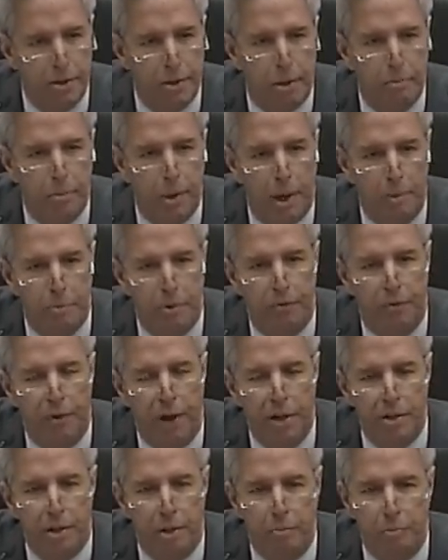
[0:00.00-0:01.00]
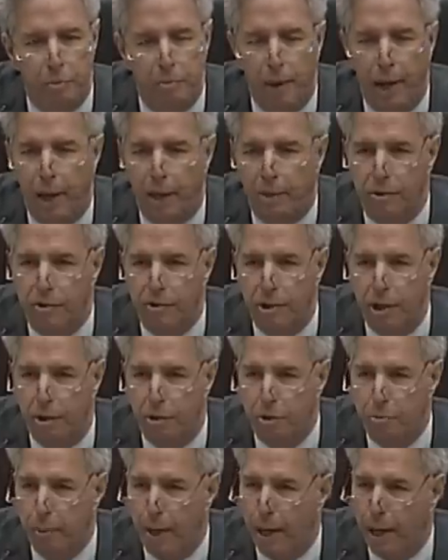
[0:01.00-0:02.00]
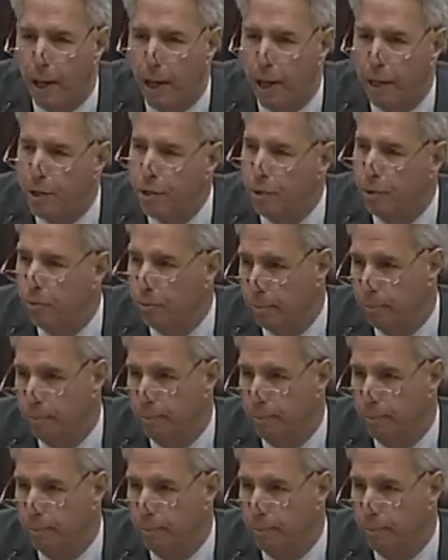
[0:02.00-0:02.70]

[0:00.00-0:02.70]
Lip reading: sometimes a face comes back and stares back at you.